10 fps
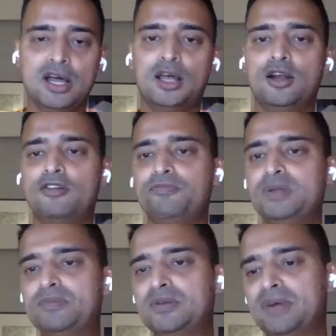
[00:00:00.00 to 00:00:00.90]
A lot of
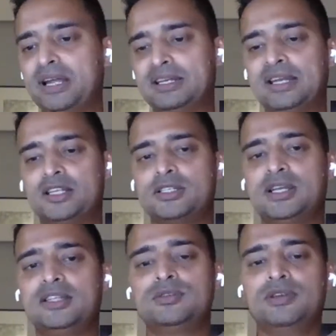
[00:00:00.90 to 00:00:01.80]
people might get a
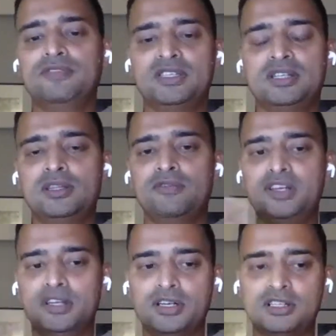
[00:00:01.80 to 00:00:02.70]
chance to invest in the
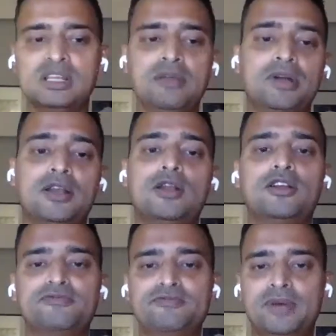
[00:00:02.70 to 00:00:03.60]
winners, but a
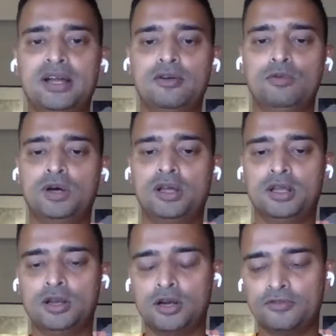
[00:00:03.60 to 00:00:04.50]
lot
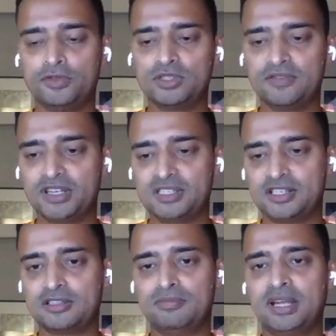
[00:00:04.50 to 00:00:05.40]
of those
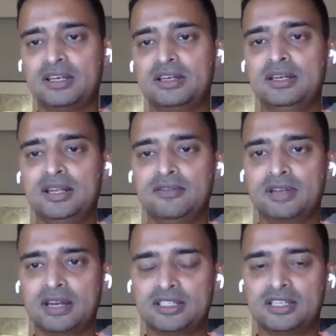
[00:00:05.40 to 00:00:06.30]
investors might never
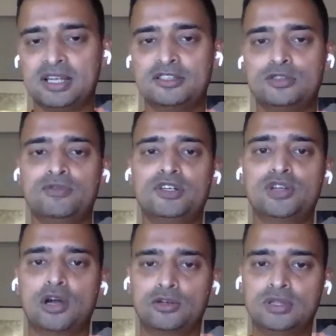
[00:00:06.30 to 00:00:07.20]
get a chance to even
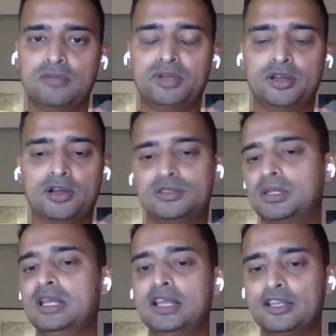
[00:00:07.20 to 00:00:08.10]
talk to them
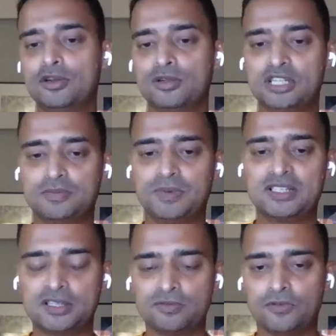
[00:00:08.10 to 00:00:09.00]
because these
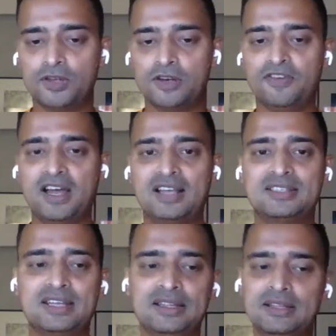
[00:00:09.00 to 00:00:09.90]
places would fill
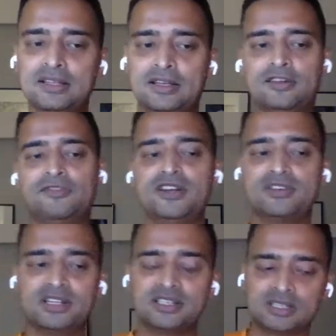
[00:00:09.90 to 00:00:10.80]
fast and the
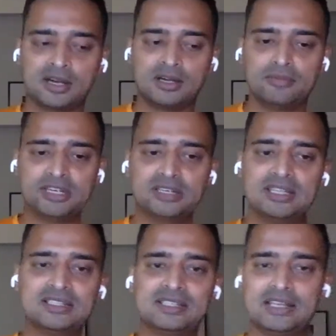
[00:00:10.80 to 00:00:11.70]
fundraisers are limited
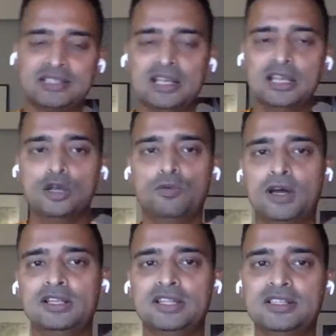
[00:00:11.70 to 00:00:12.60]
these days.
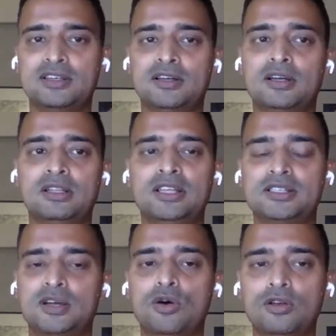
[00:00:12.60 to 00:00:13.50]
While there's a
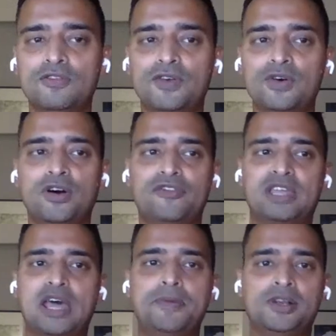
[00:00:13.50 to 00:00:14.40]
whole flow of
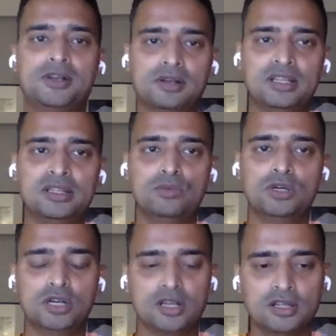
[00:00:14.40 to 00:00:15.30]
capital in the
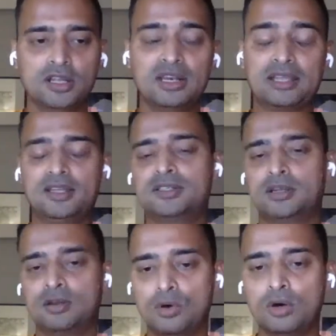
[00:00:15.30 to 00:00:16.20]
world, like it's
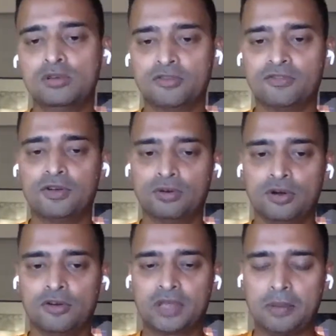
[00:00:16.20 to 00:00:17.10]
an overflow
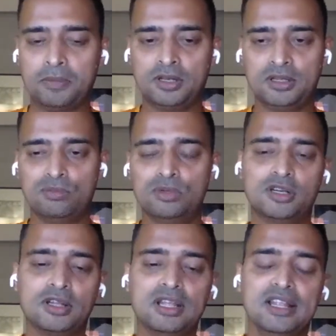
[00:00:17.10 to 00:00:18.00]
of capital in the world.